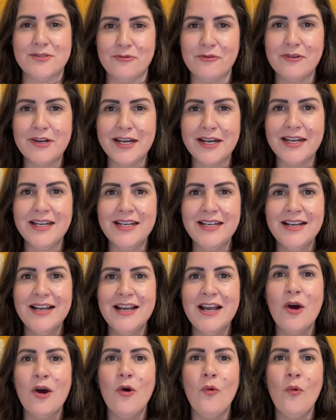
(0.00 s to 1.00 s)
free,
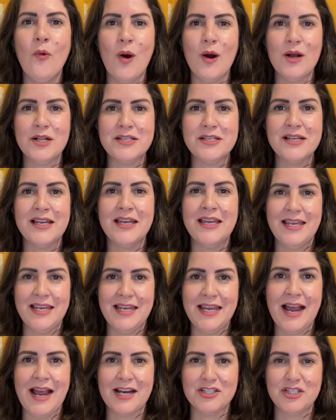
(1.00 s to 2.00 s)
what
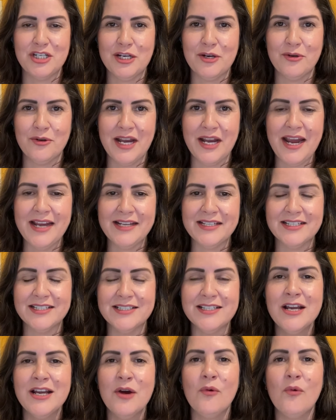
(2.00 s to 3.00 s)
he actually created
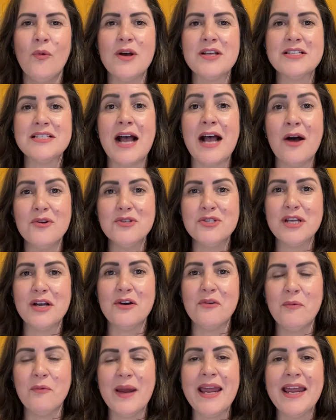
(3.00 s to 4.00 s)
was also
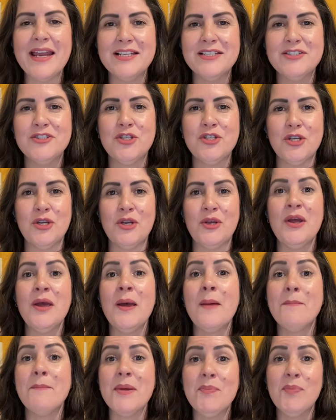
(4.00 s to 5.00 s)
a way to
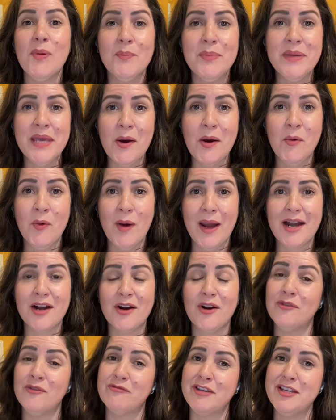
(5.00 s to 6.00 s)
people be aware
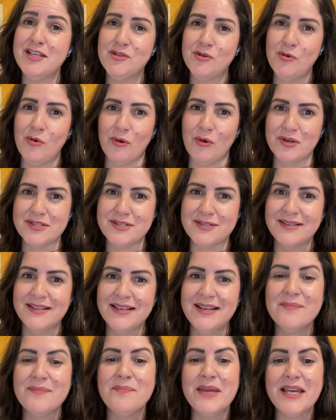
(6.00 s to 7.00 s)
of his course,
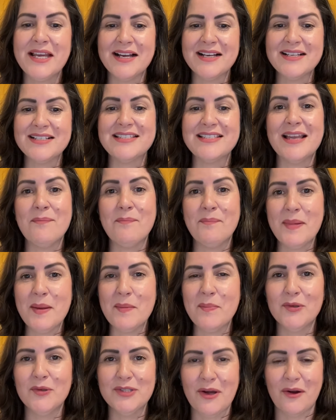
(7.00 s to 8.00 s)
because the
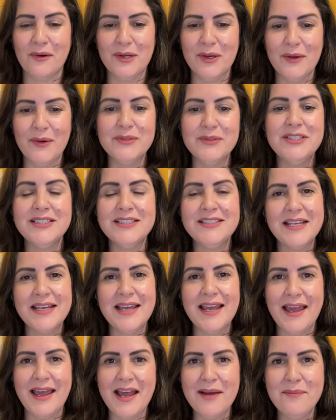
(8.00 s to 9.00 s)
people downloaded
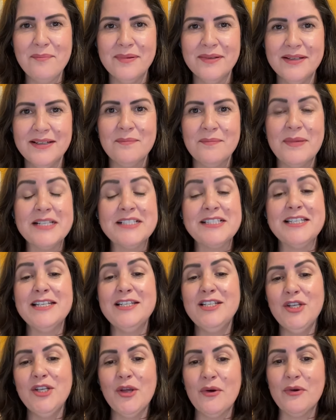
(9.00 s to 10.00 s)
the app but
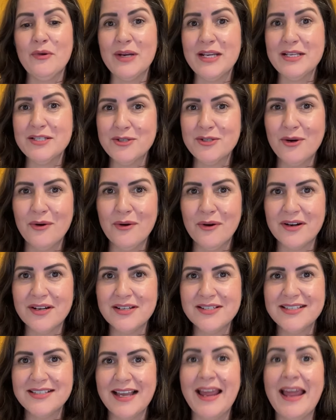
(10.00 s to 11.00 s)
didn't know his
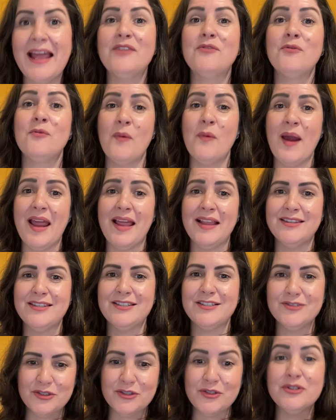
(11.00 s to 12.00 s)
course and
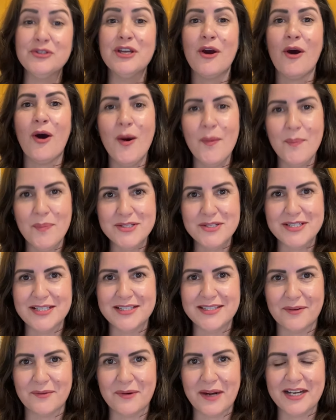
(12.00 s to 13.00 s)
went to the opposite
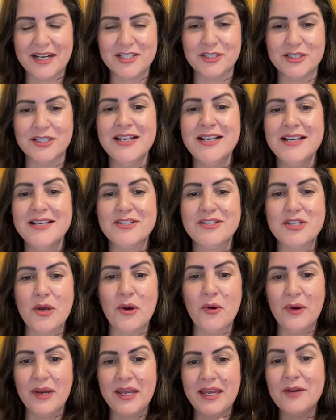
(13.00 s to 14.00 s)
direction.
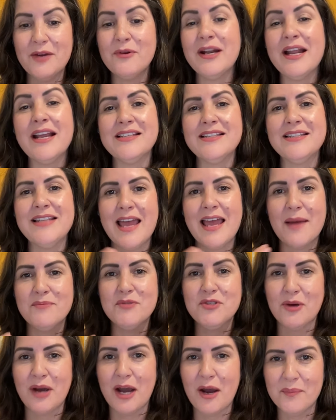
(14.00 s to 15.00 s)
So he created the app
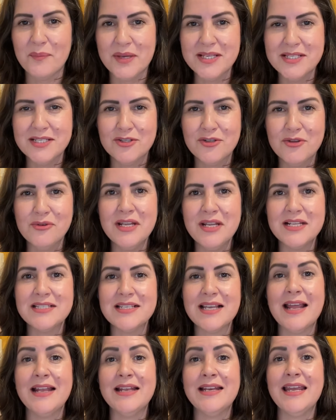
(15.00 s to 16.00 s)
to help his students,
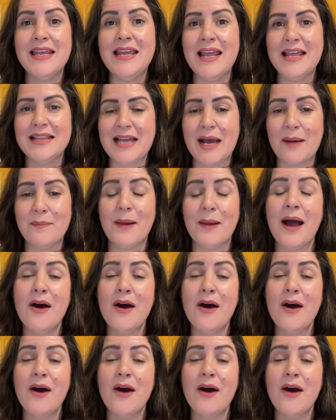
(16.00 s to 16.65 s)
and he ended up